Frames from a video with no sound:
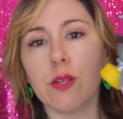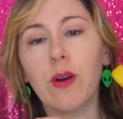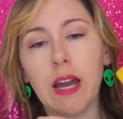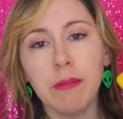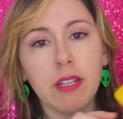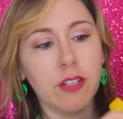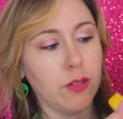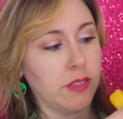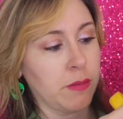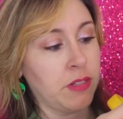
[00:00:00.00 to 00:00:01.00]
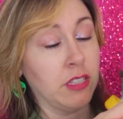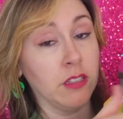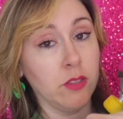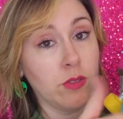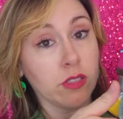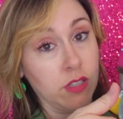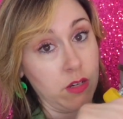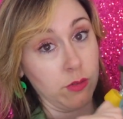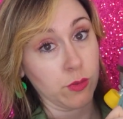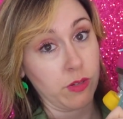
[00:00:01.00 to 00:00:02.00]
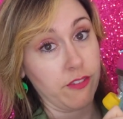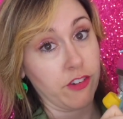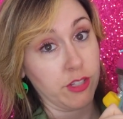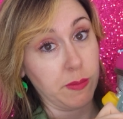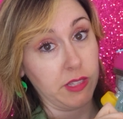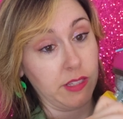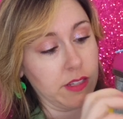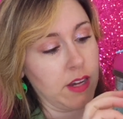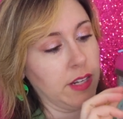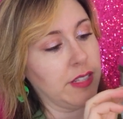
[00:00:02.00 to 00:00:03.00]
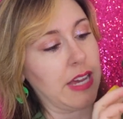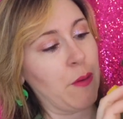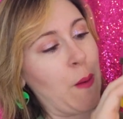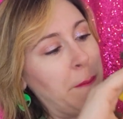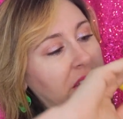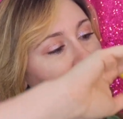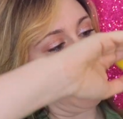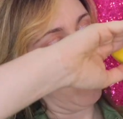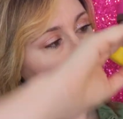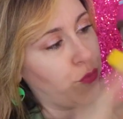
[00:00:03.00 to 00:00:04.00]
what I'm gonna do is I'm gonna loosen those when I first put these on, because I want mine to go.